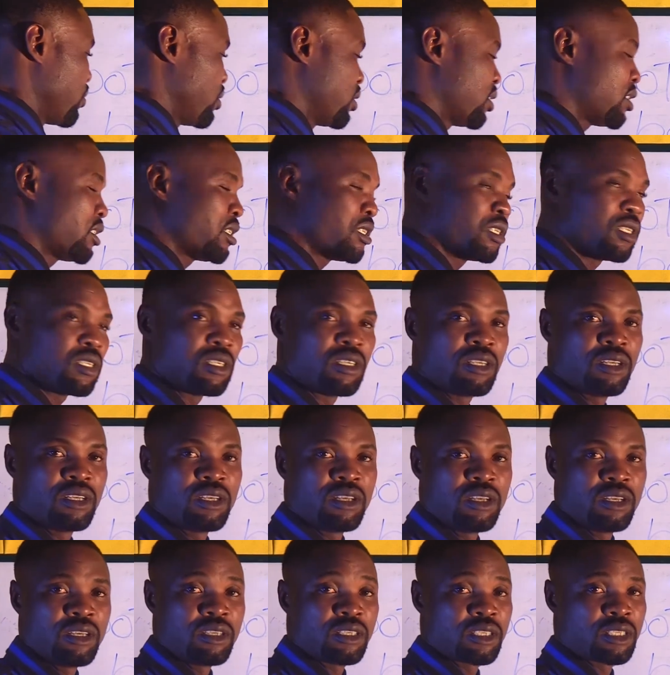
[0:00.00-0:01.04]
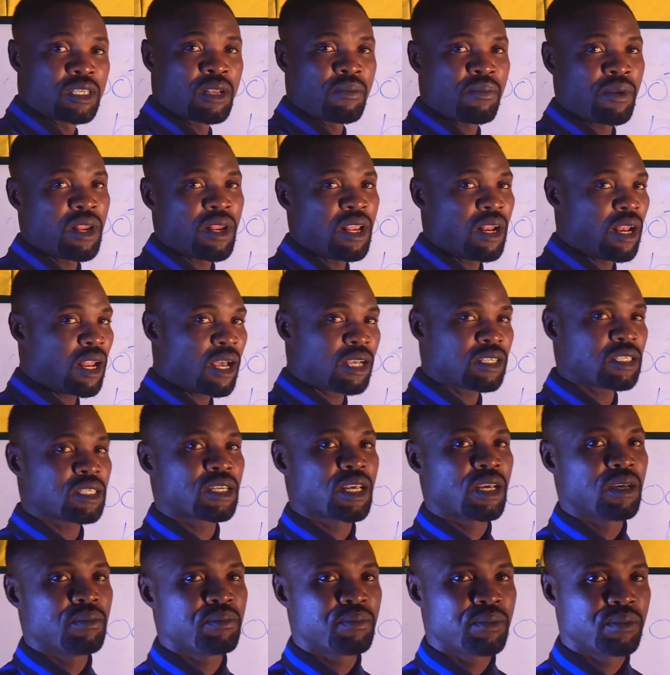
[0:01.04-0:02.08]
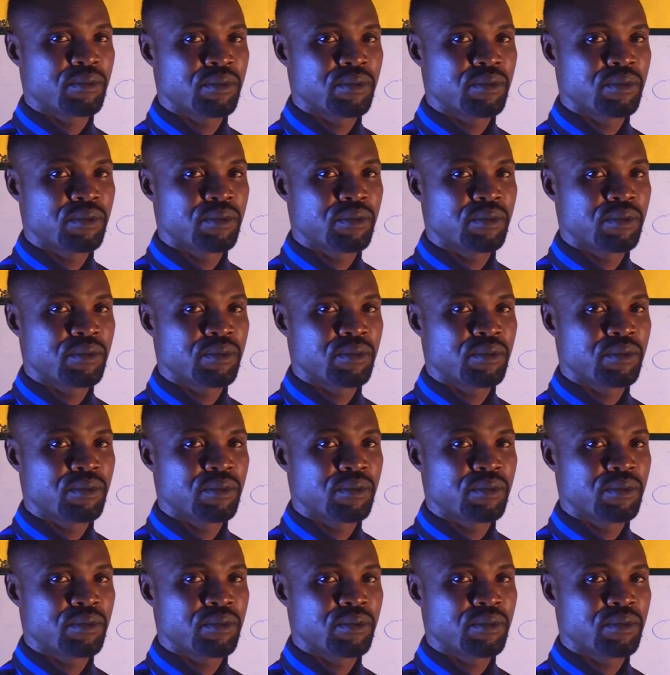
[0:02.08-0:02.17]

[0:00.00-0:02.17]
it? Simply landscape.